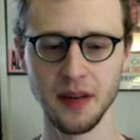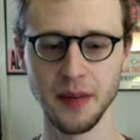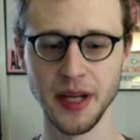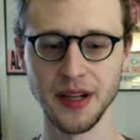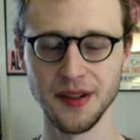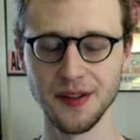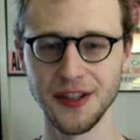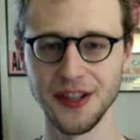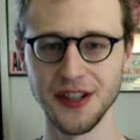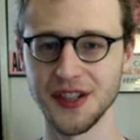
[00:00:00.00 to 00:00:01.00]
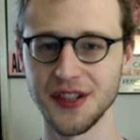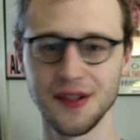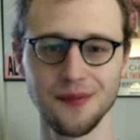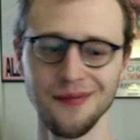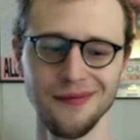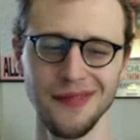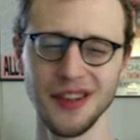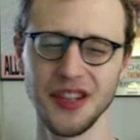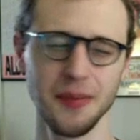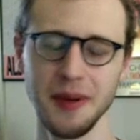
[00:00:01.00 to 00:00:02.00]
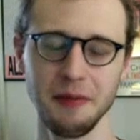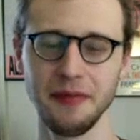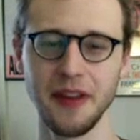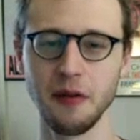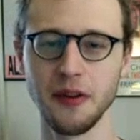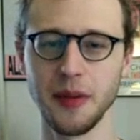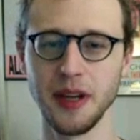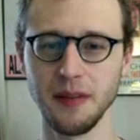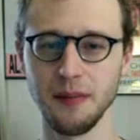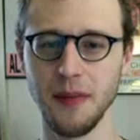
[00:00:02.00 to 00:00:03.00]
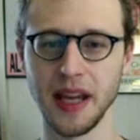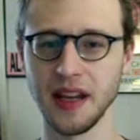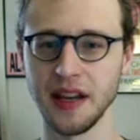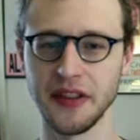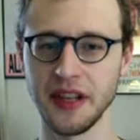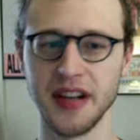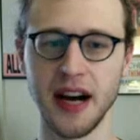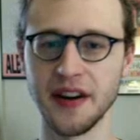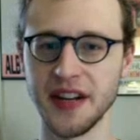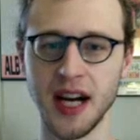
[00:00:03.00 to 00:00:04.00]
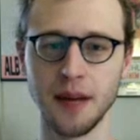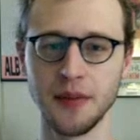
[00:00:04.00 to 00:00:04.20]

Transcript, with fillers: I mean, she's just, she's been there with me making it the entire time.